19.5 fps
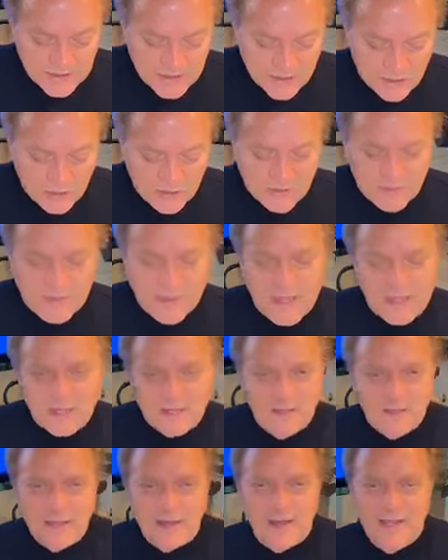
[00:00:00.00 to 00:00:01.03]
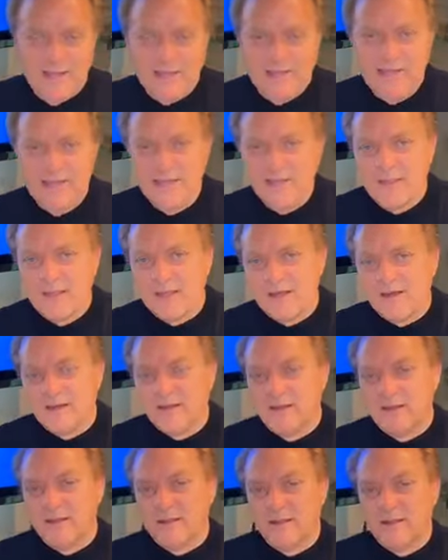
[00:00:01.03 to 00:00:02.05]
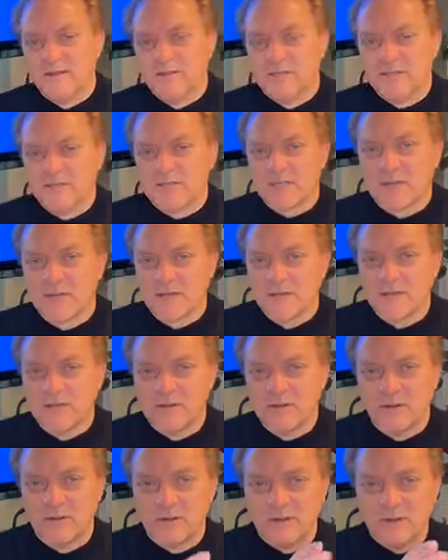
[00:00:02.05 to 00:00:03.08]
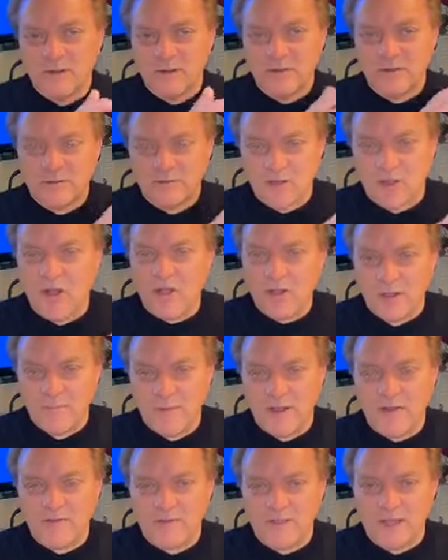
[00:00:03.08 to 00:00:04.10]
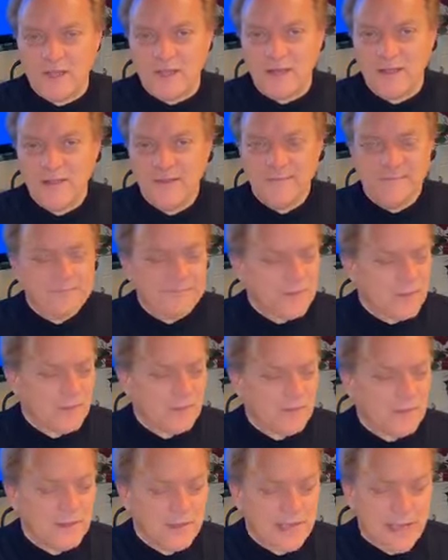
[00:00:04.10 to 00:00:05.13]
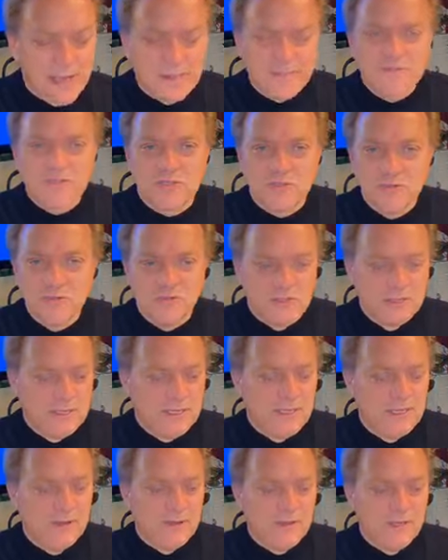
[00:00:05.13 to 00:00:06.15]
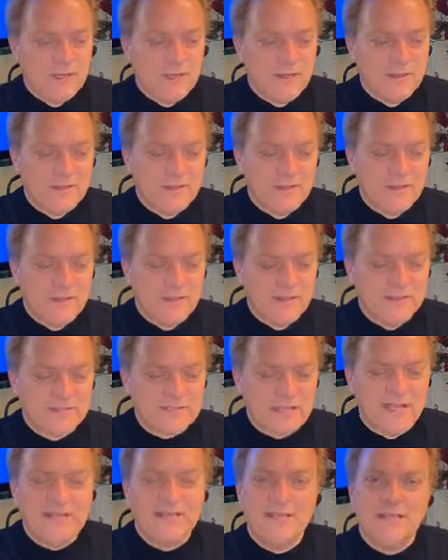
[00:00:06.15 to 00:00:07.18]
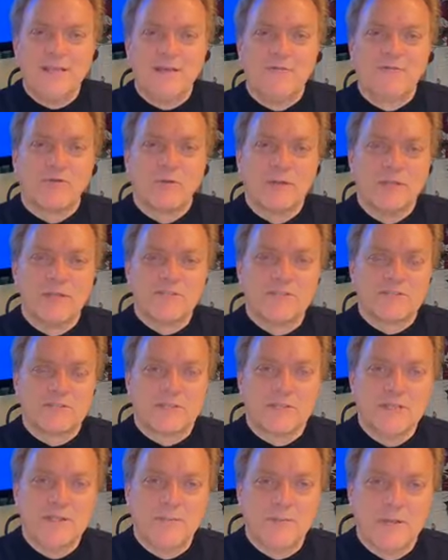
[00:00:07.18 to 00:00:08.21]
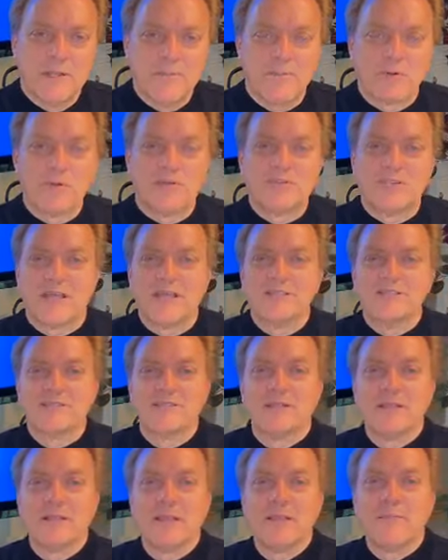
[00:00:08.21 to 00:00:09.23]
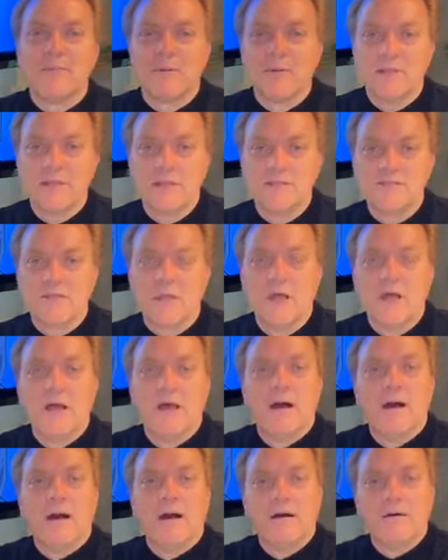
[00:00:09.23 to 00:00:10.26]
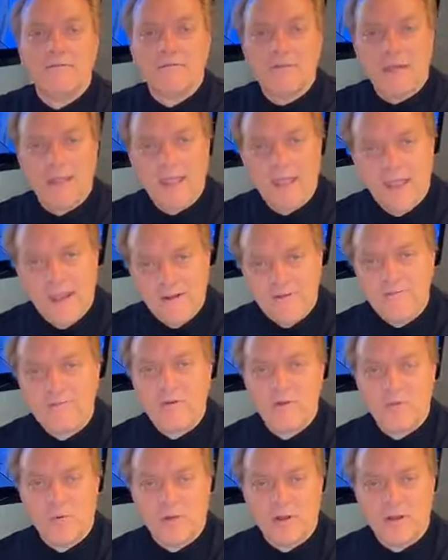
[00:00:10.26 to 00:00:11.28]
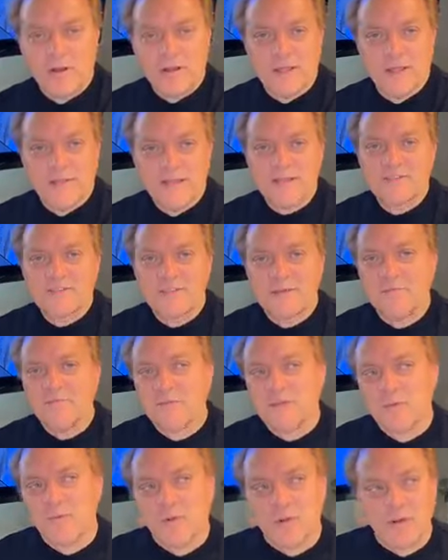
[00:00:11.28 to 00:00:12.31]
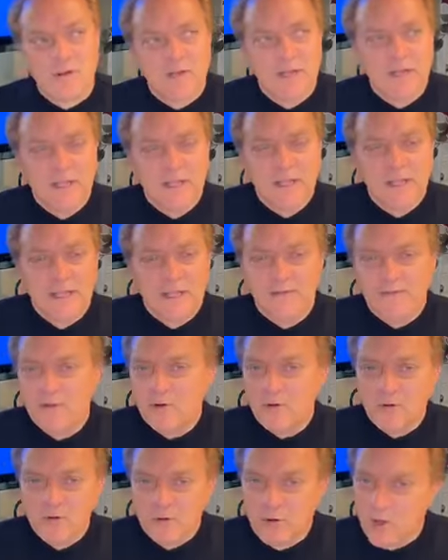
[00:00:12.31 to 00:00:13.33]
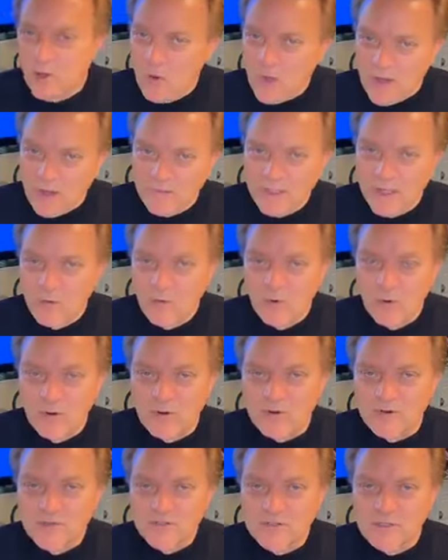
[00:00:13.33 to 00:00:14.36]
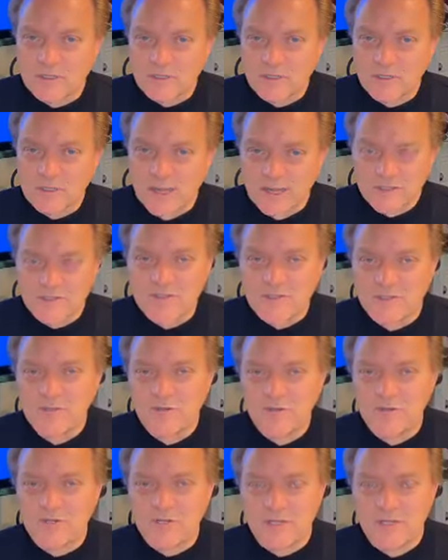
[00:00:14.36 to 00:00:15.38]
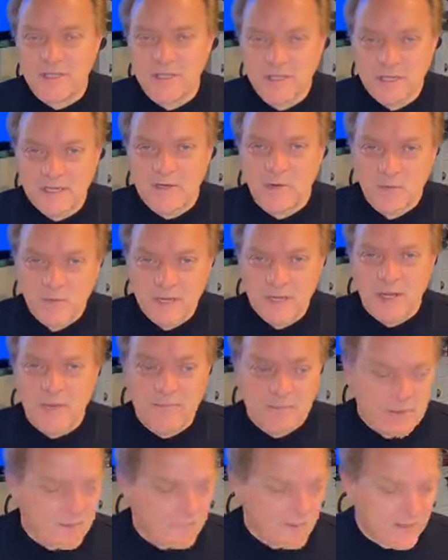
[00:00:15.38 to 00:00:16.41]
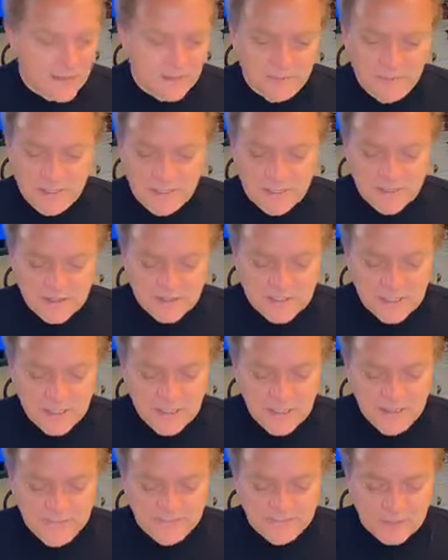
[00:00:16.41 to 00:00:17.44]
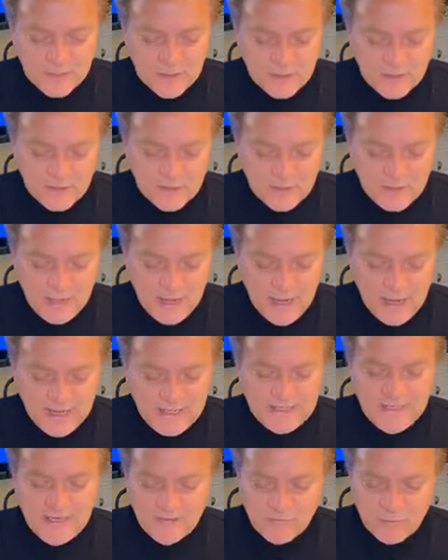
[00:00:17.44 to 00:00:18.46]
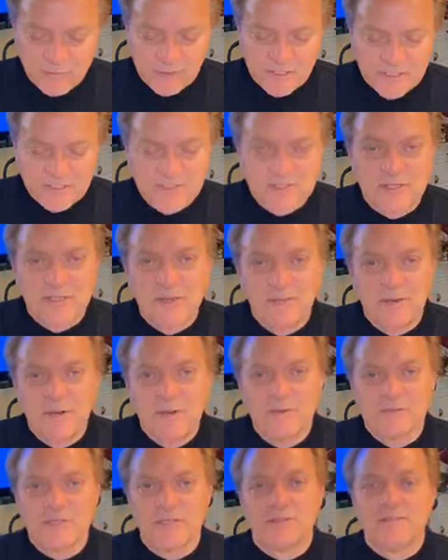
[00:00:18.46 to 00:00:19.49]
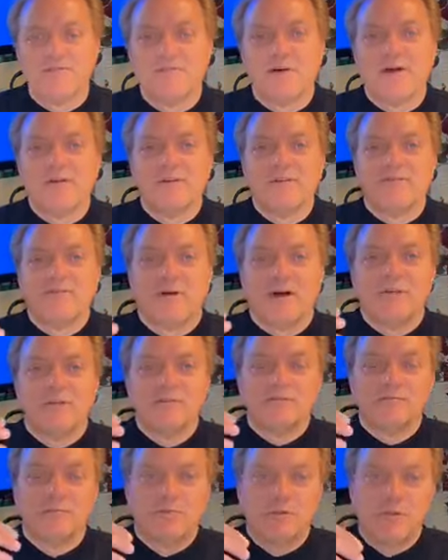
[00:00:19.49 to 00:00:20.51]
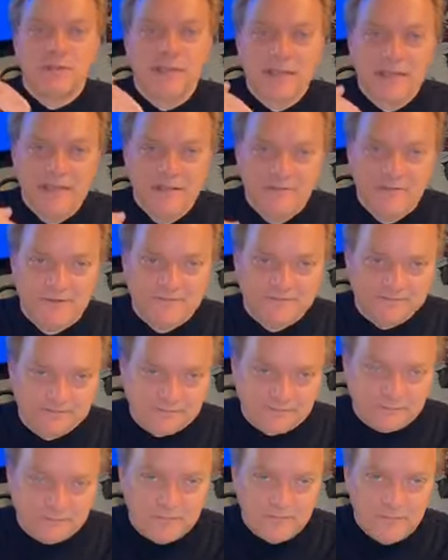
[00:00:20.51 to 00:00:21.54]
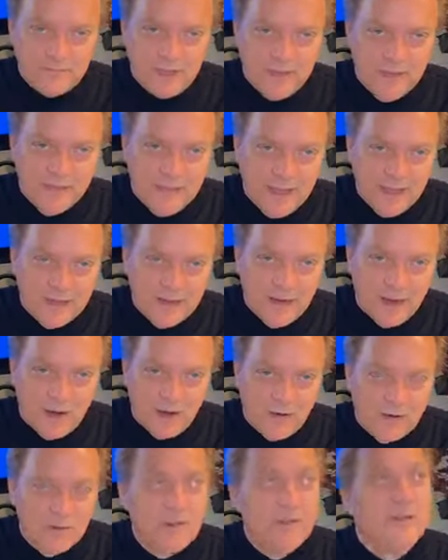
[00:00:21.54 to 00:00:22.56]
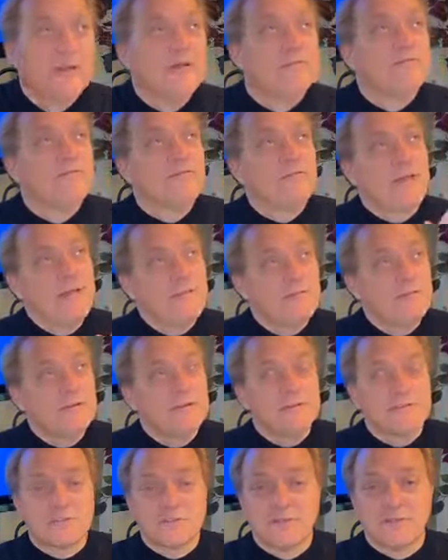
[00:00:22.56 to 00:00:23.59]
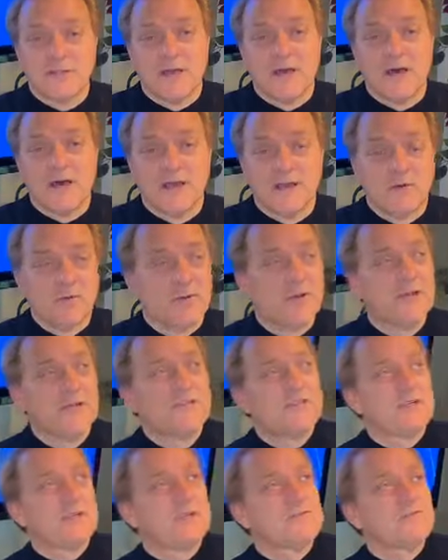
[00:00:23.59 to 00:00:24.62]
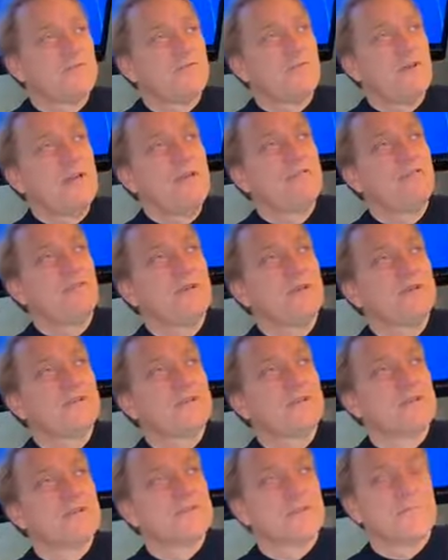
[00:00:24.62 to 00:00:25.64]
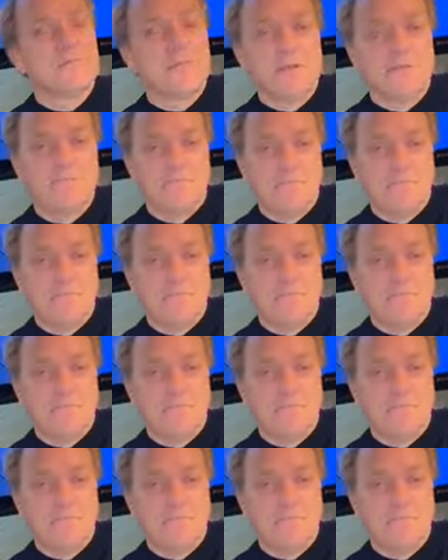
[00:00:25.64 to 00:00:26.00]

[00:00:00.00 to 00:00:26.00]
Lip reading: so that idea that she said, talk about that. Absolutely. This idea of religious liberty protects the liberties of everyone. And that's something where, if you don't know how that works constitutionally, you need to read up on that, because the idea of religious liberty was that the Founding Fathers believed that our faithfulness to God, and religion is faithfulness to something